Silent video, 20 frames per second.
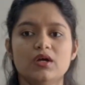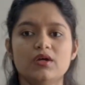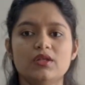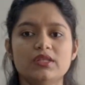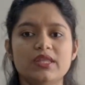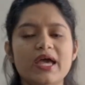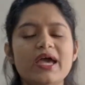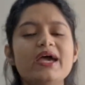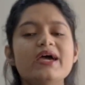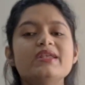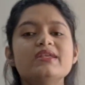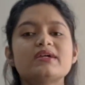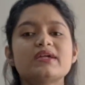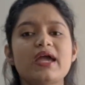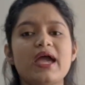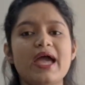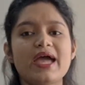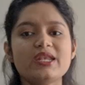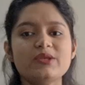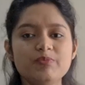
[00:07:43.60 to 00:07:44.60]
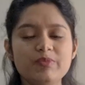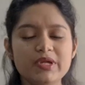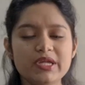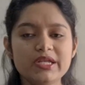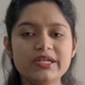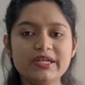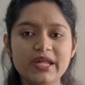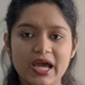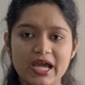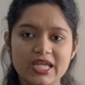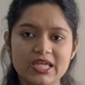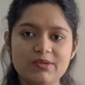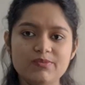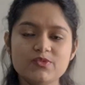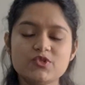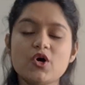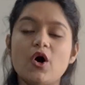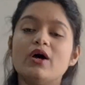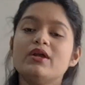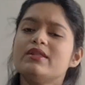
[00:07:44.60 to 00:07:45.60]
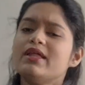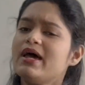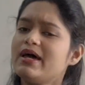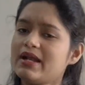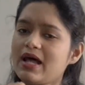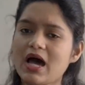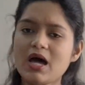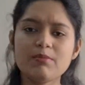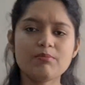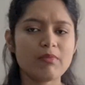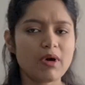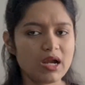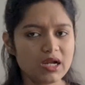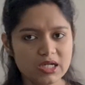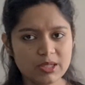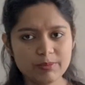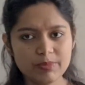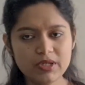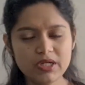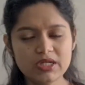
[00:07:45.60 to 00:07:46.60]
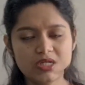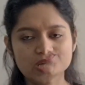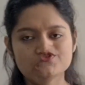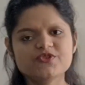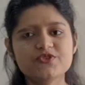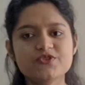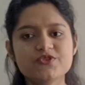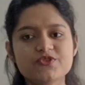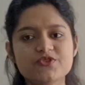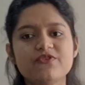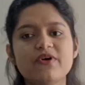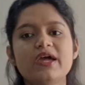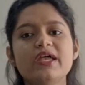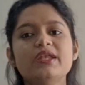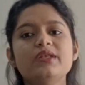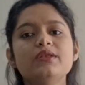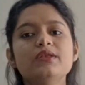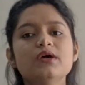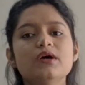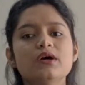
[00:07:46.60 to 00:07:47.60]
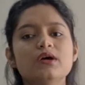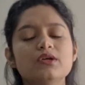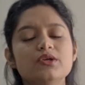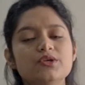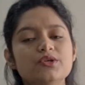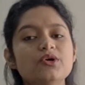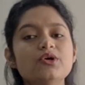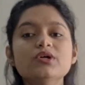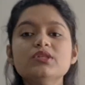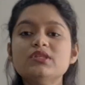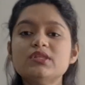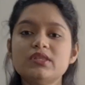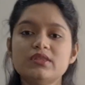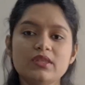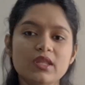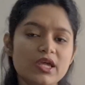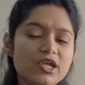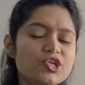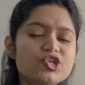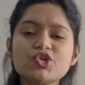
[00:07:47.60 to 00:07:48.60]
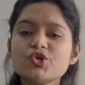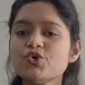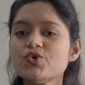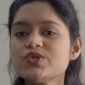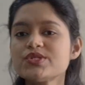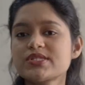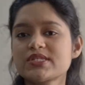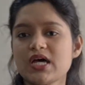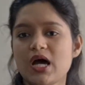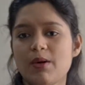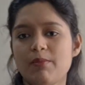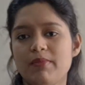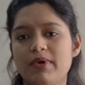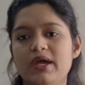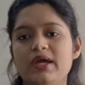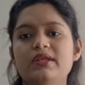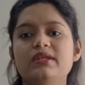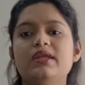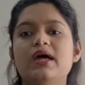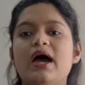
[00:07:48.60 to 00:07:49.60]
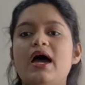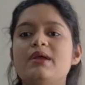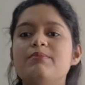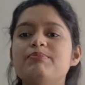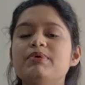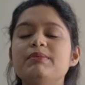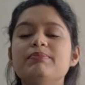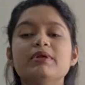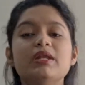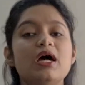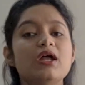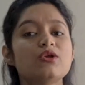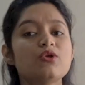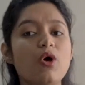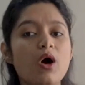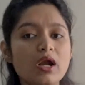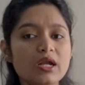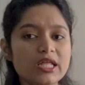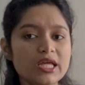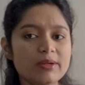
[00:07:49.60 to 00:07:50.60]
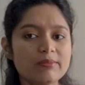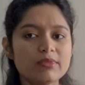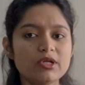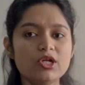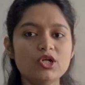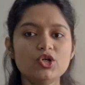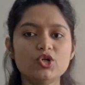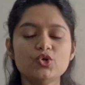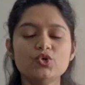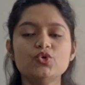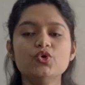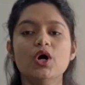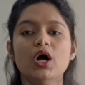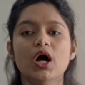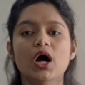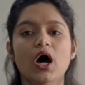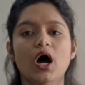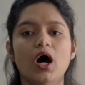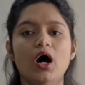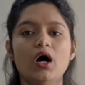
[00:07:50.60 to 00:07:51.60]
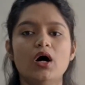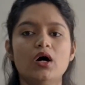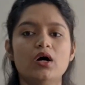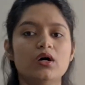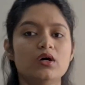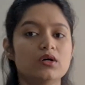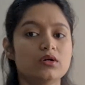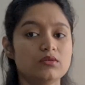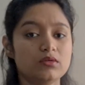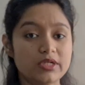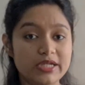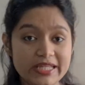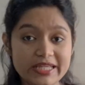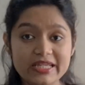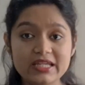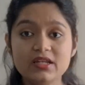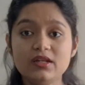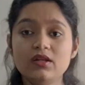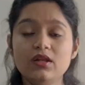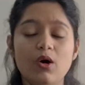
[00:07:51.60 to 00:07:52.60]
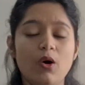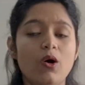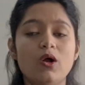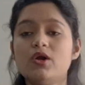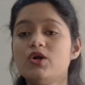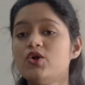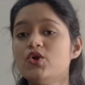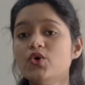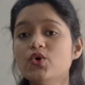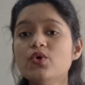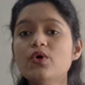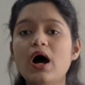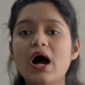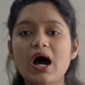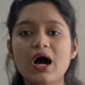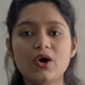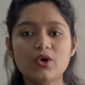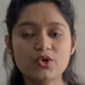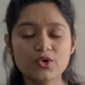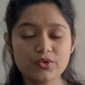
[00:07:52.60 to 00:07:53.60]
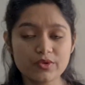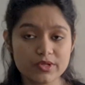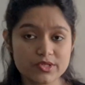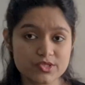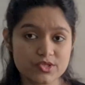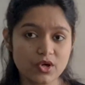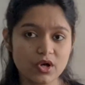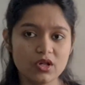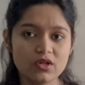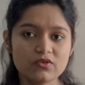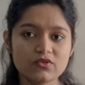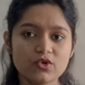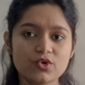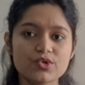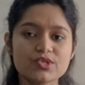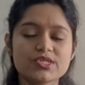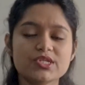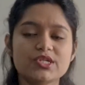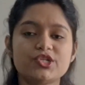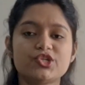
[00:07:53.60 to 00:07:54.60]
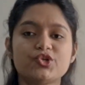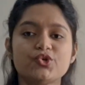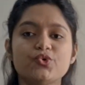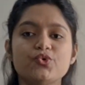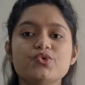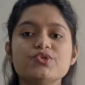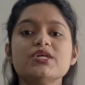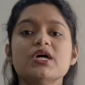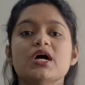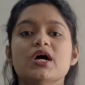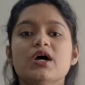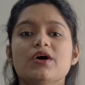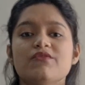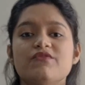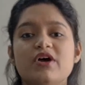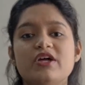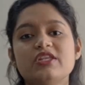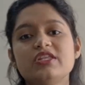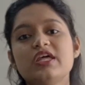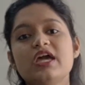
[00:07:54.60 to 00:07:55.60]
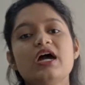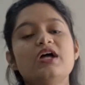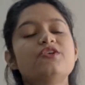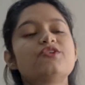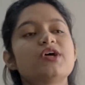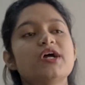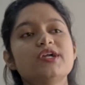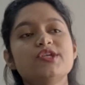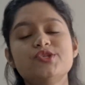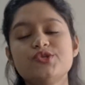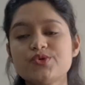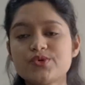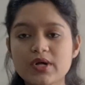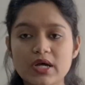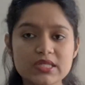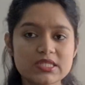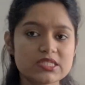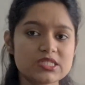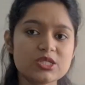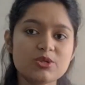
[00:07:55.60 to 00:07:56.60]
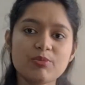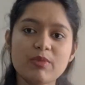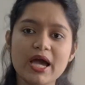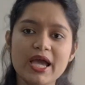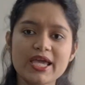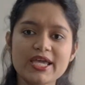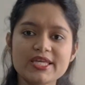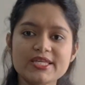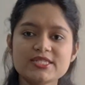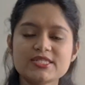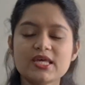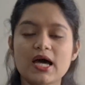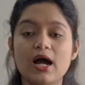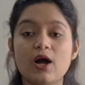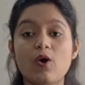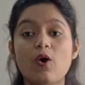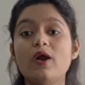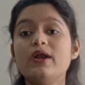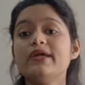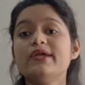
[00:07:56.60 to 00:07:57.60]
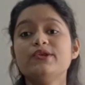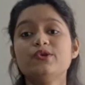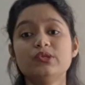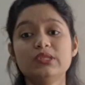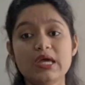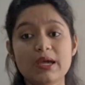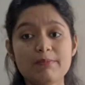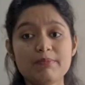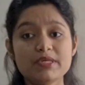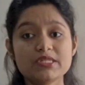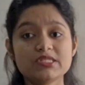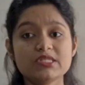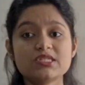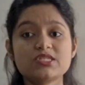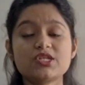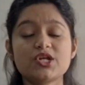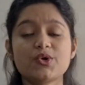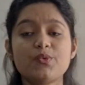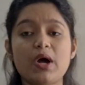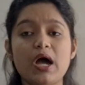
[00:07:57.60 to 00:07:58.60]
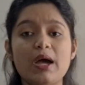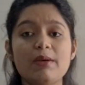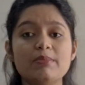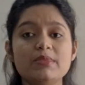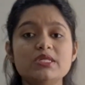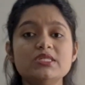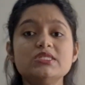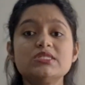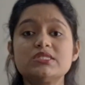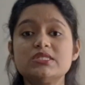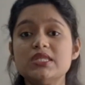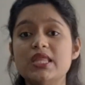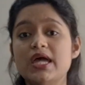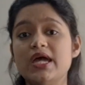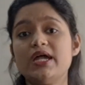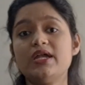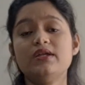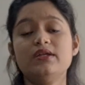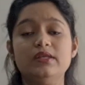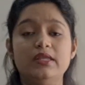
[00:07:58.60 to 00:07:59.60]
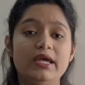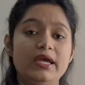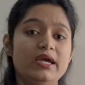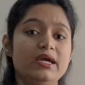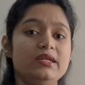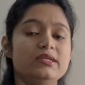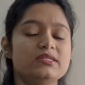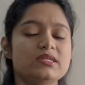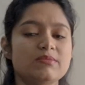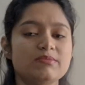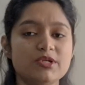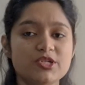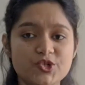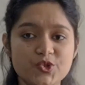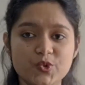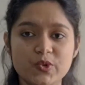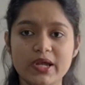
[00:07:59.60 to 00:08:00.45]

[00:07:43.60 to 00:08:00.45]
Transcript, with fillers: there can be times or there are multiple times when, you know, issues come in and people are not able to uh, deal or know how to resolve those issues when they are trying to customize according to their business requirements there there some issue